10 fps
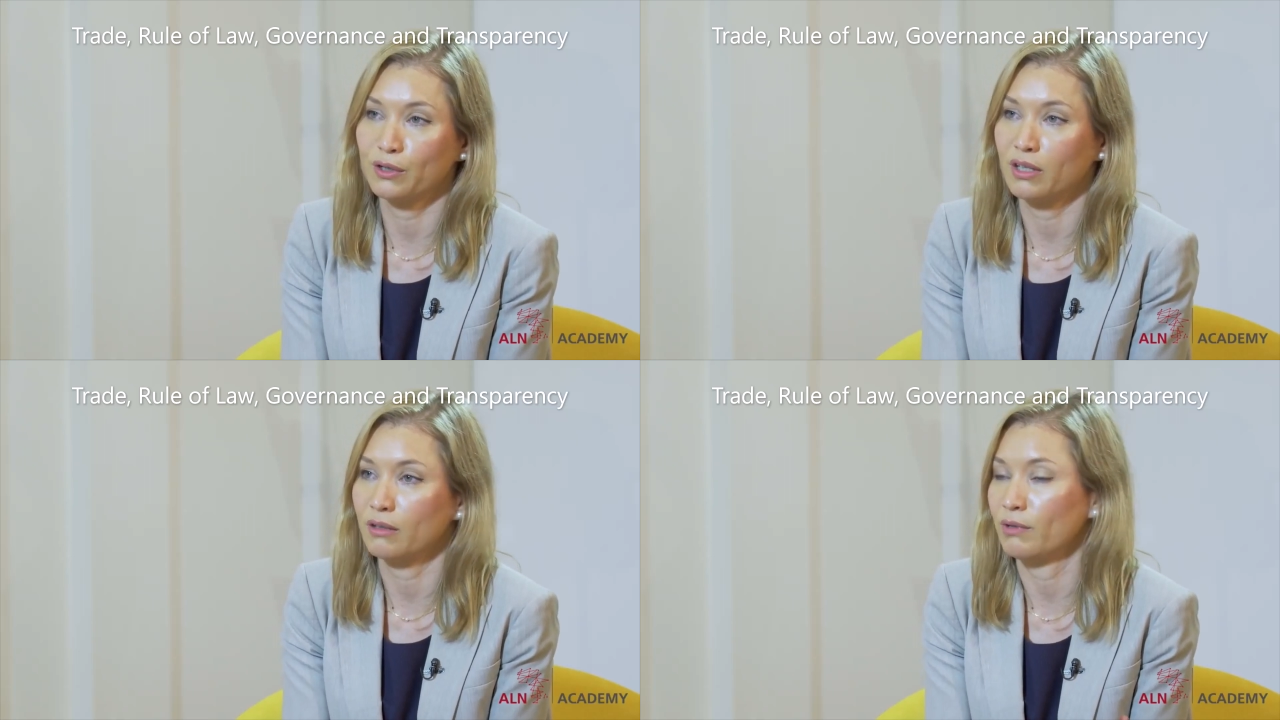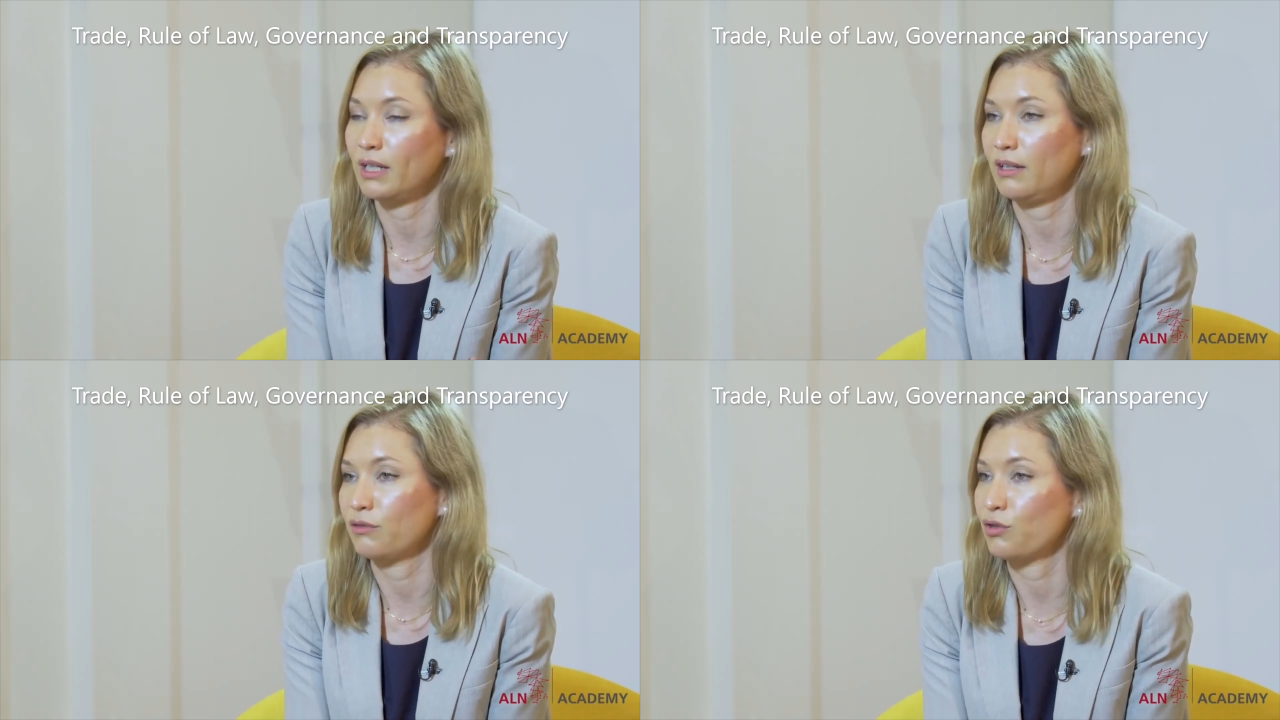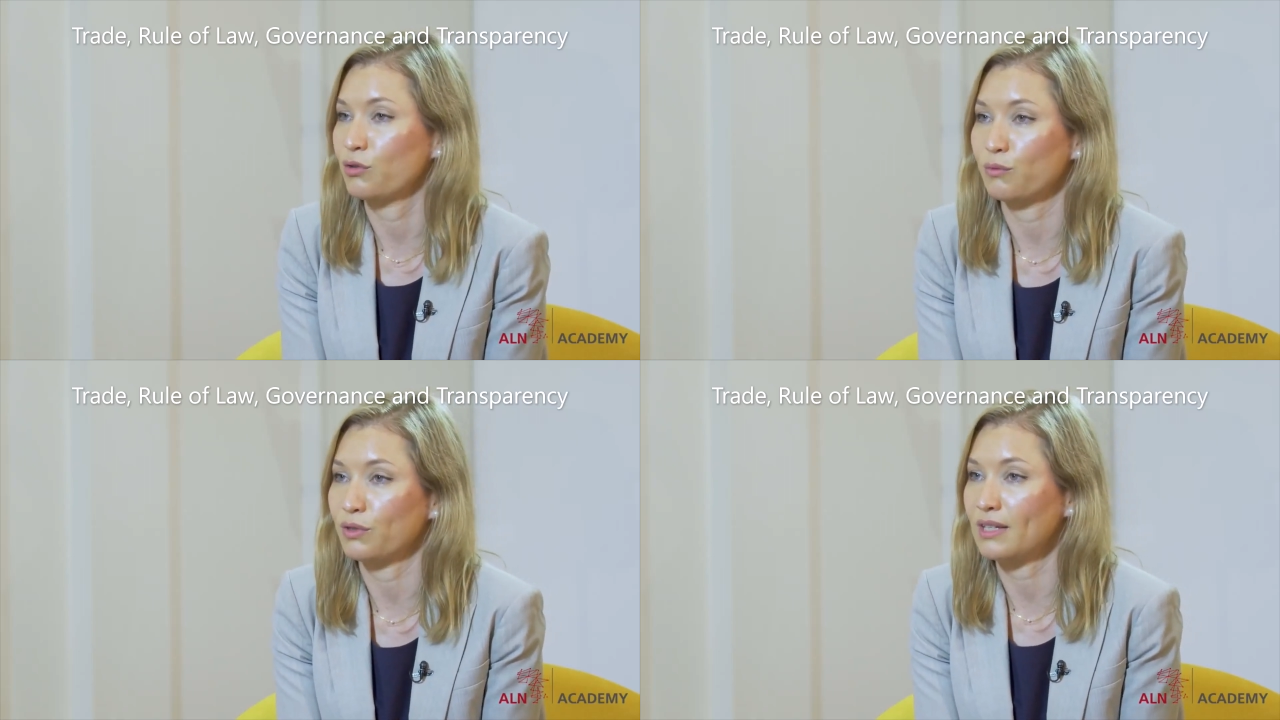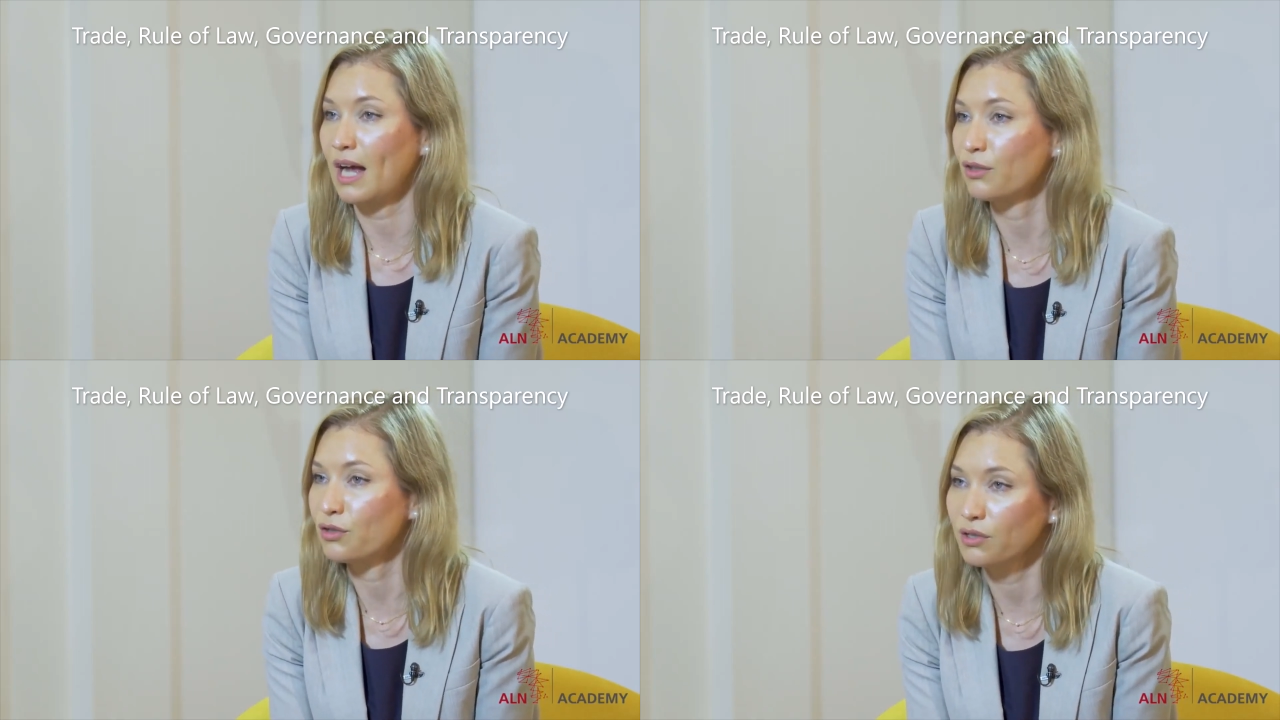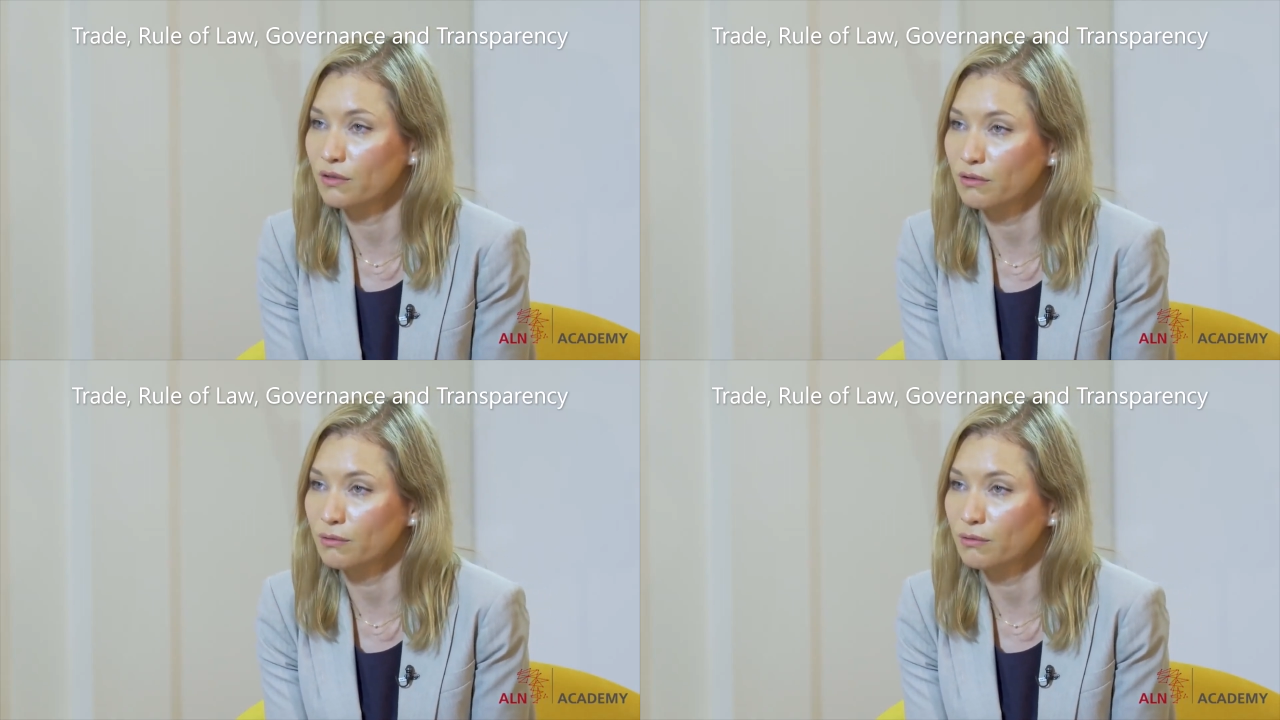It relates to sanctions